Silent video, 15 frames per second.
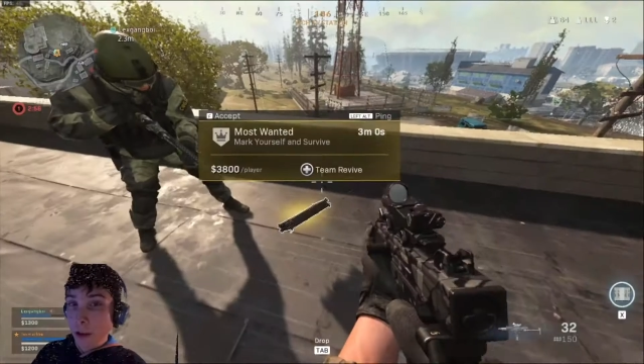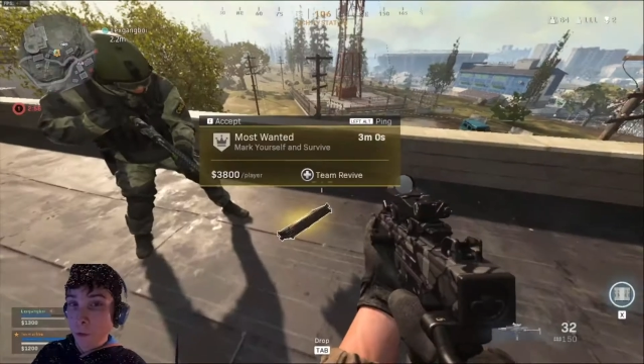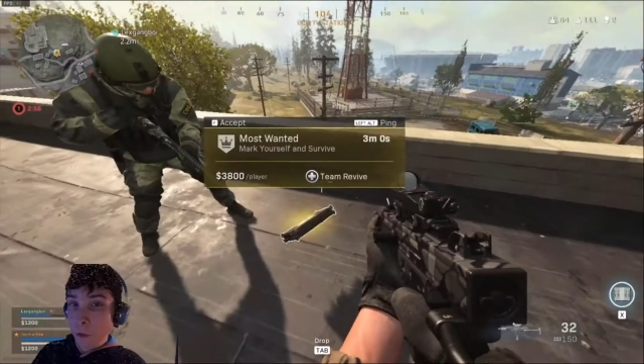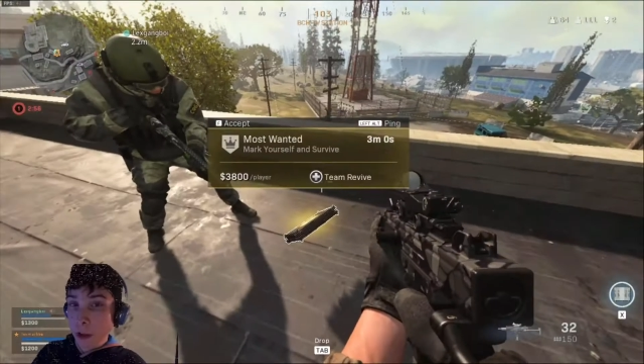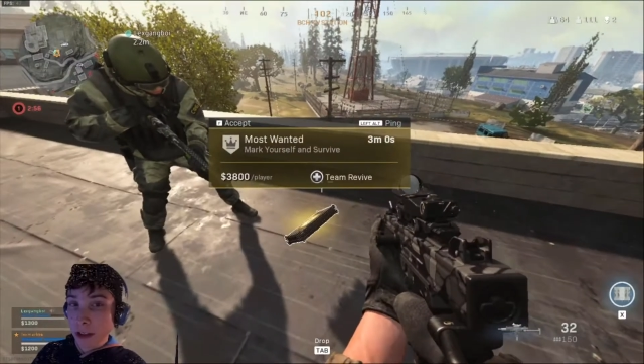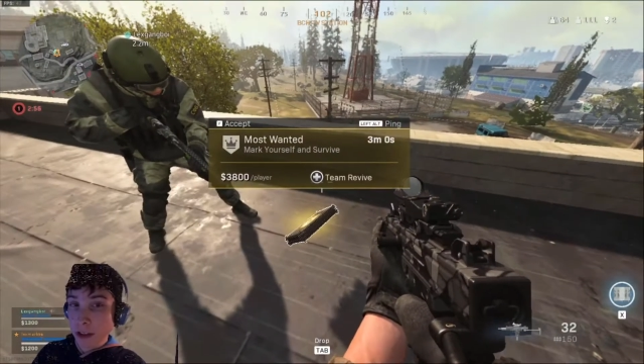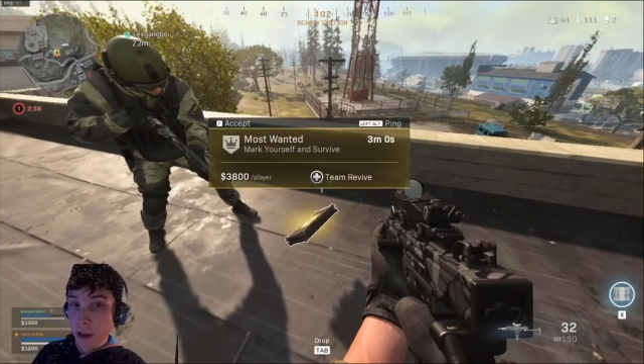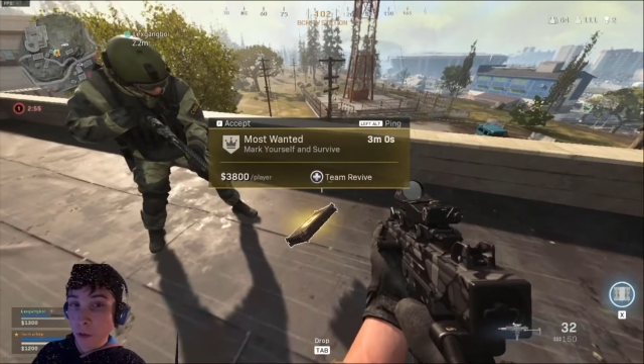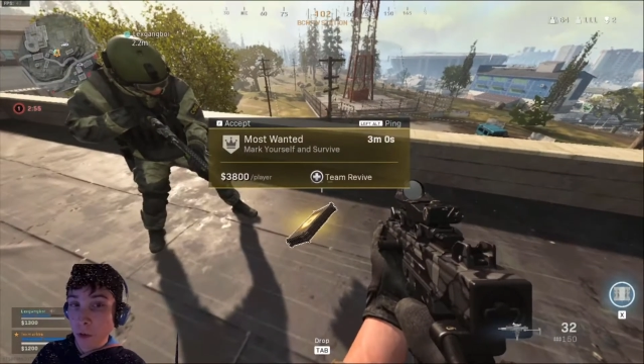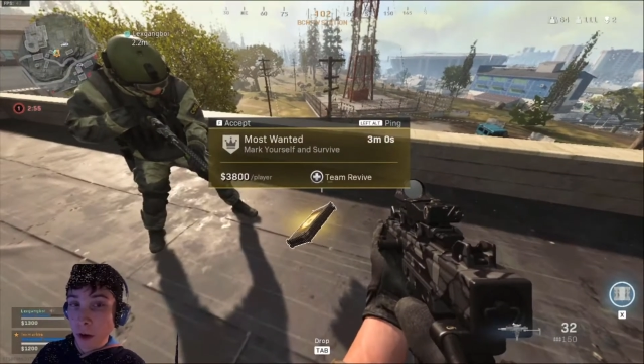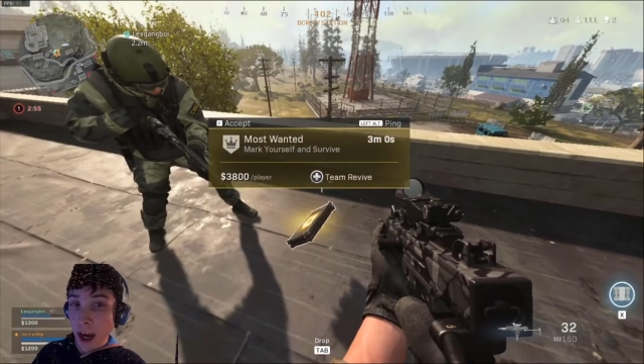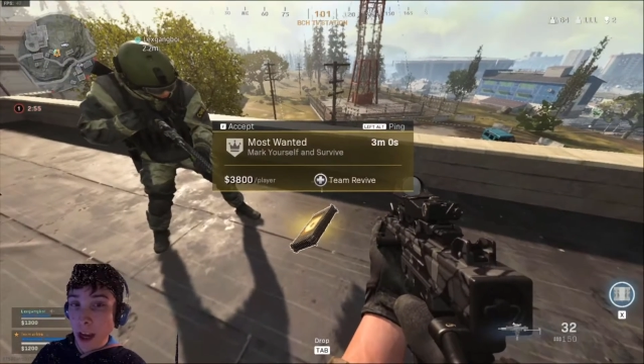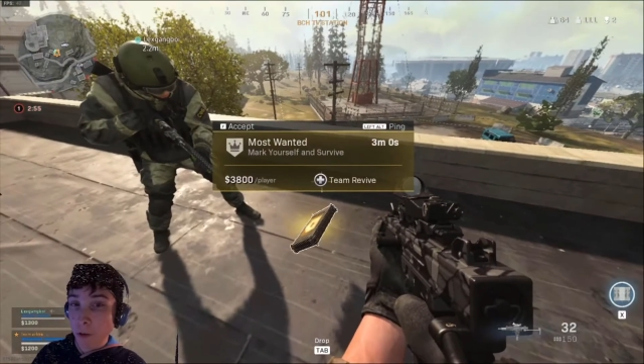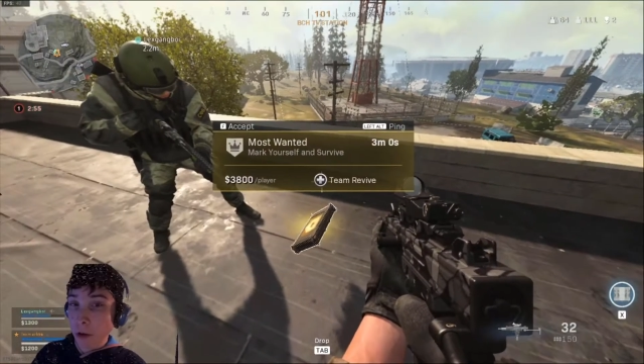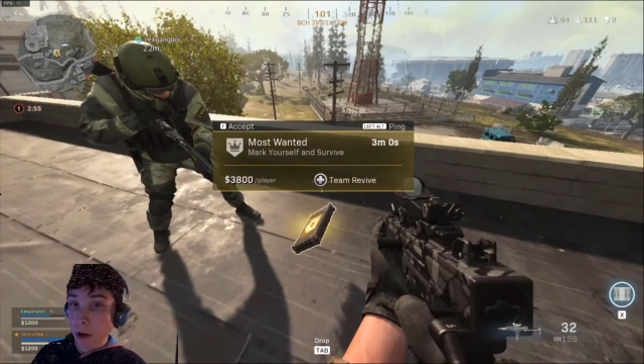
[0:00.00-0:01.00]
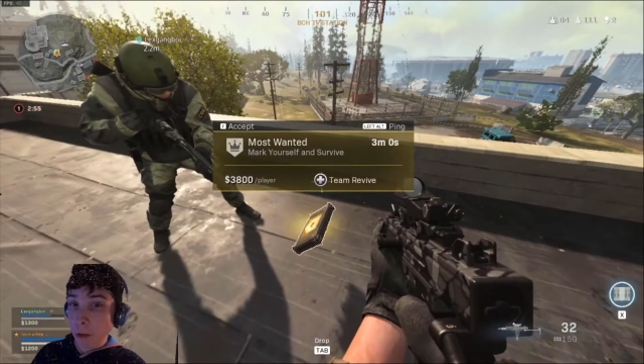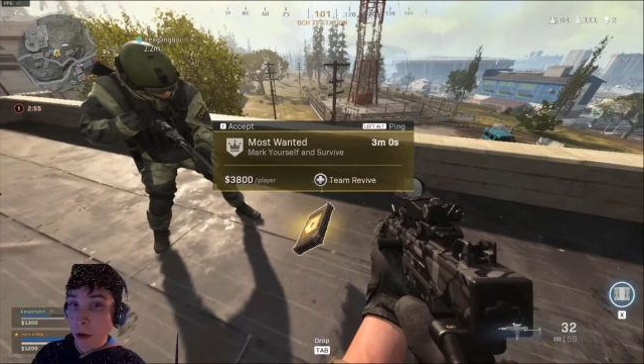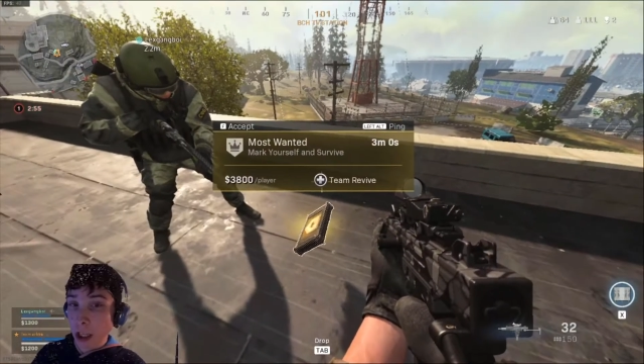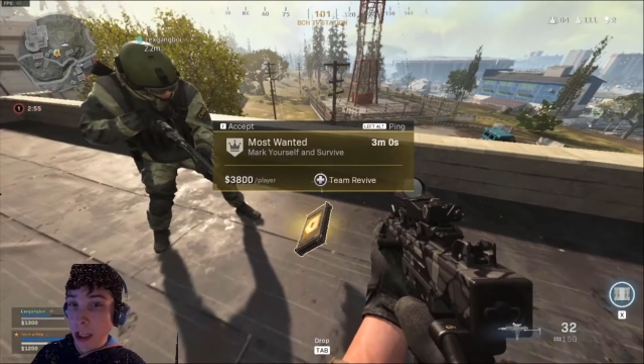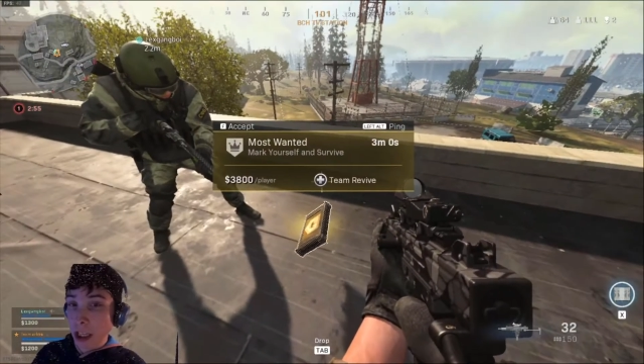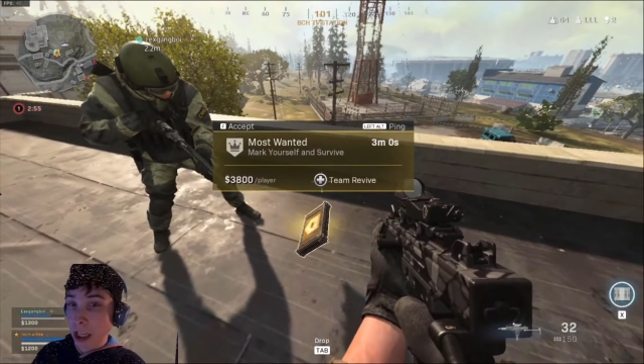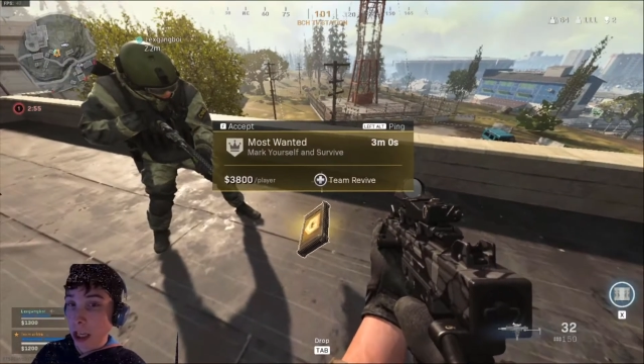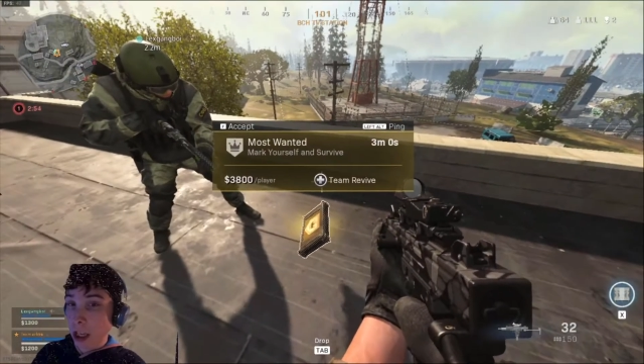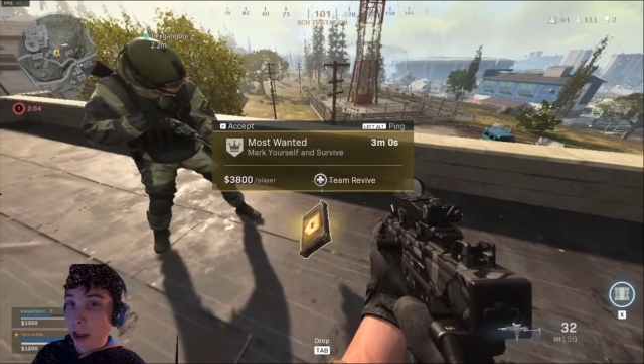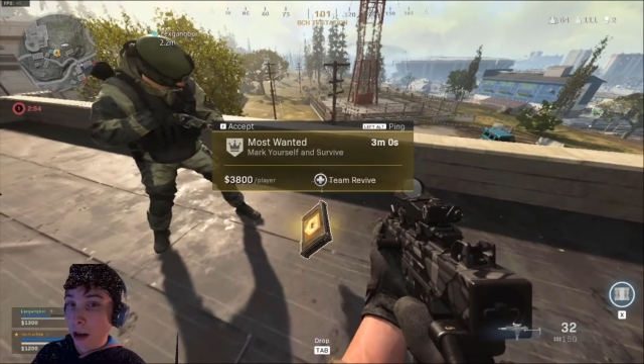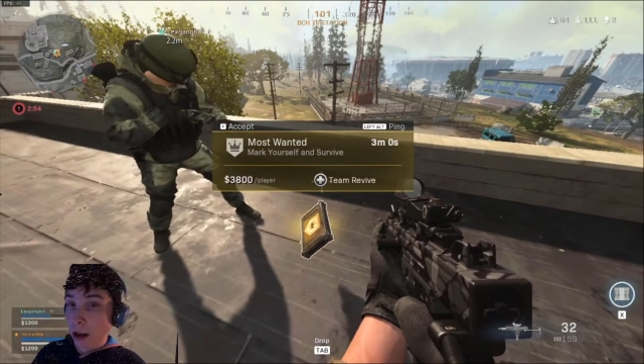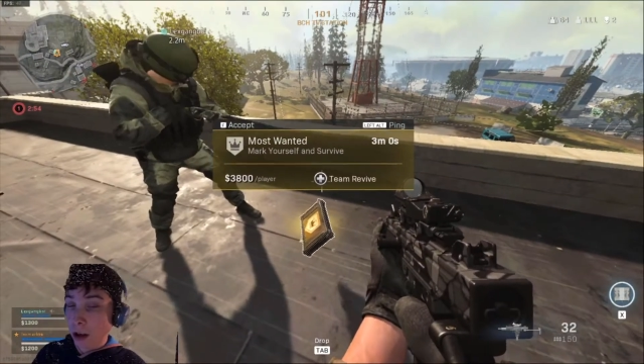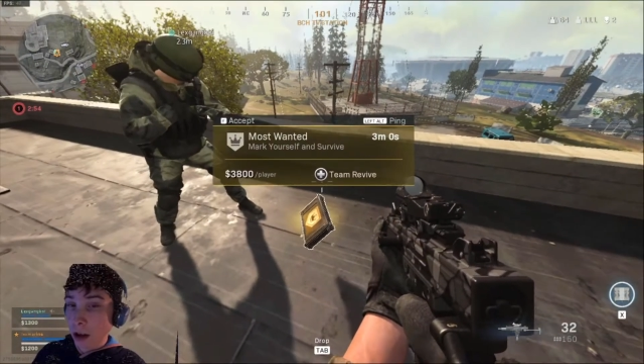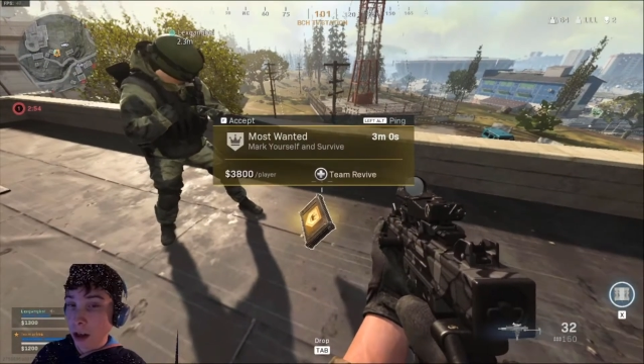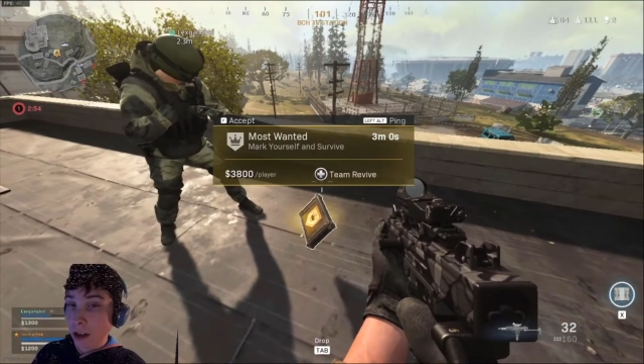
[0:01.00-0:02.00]
If we survive it, we get
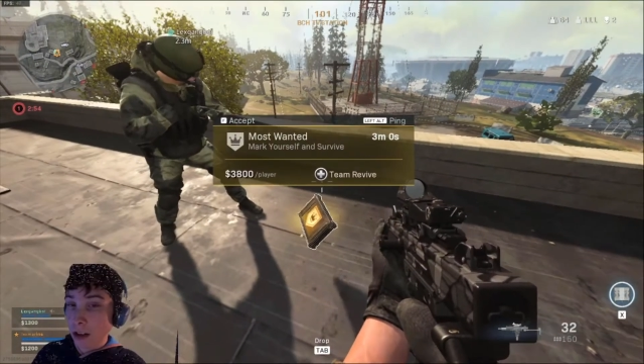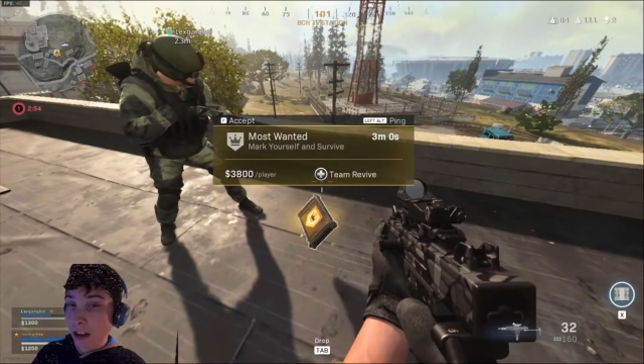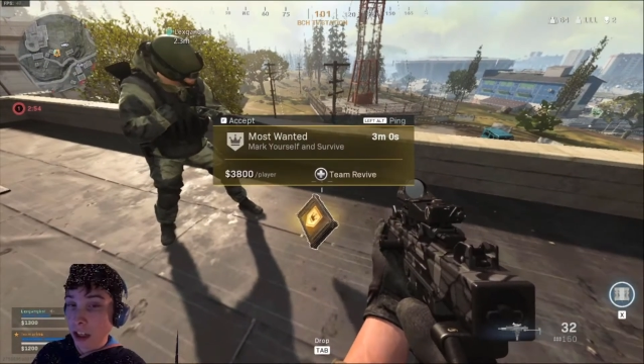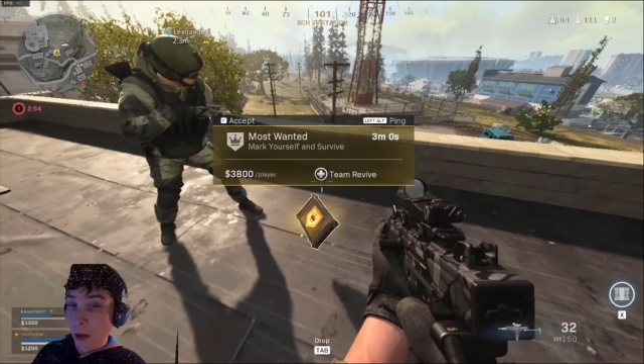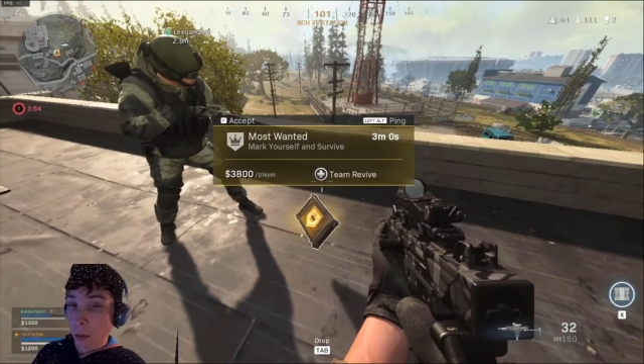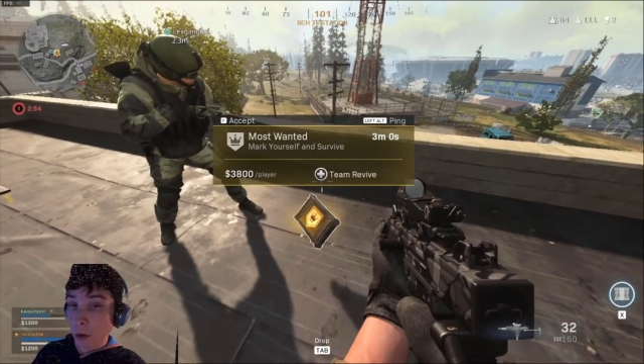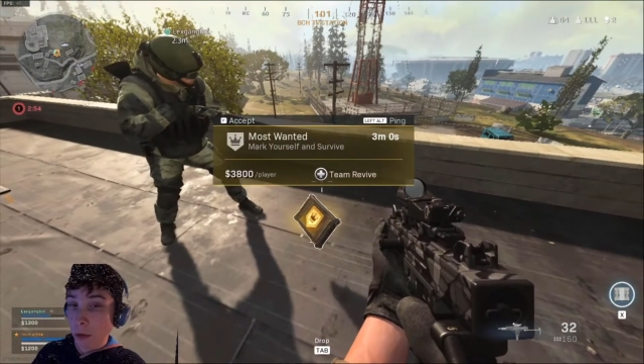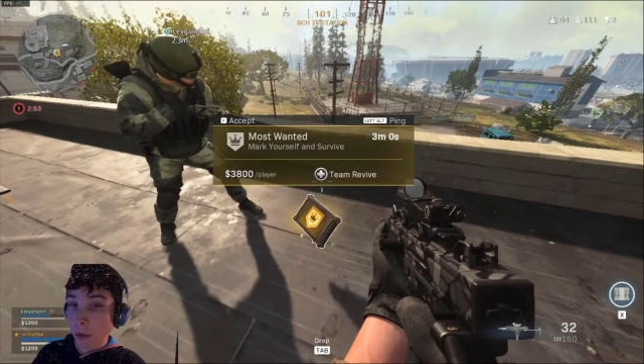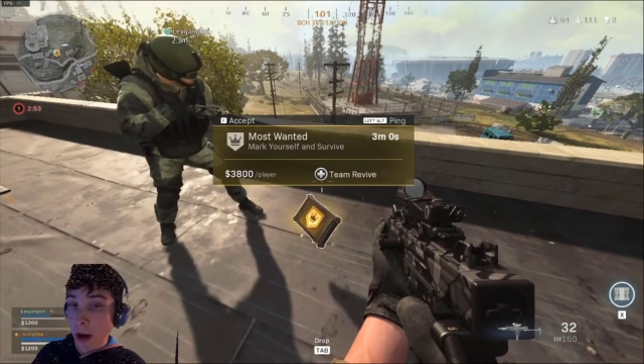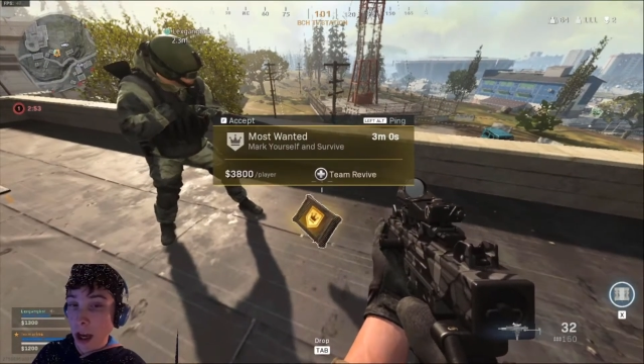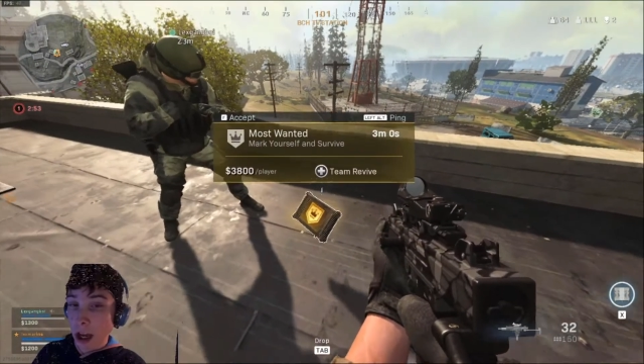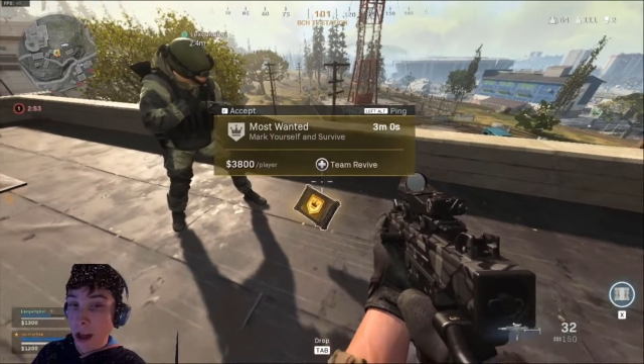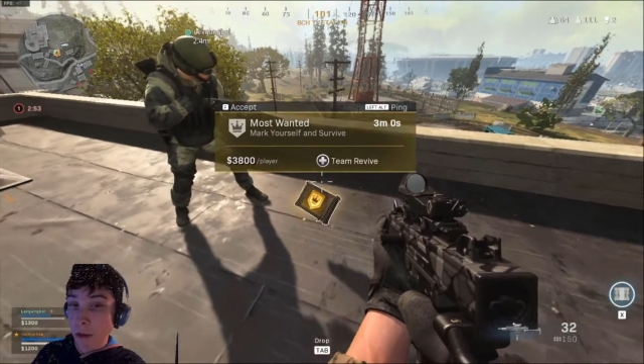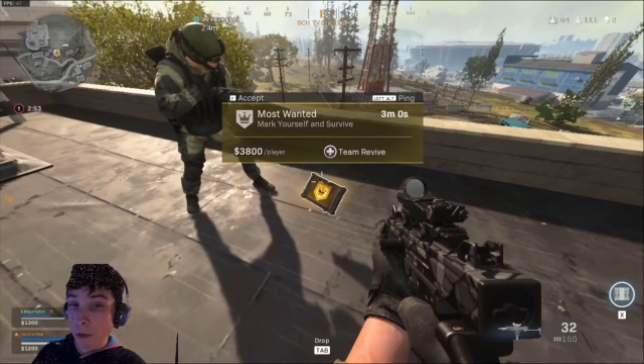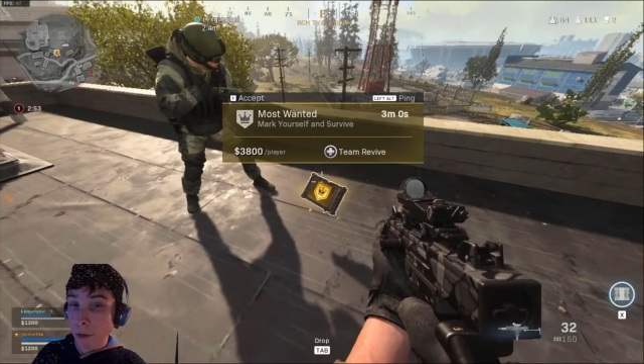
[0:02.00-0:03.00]
Let team revive.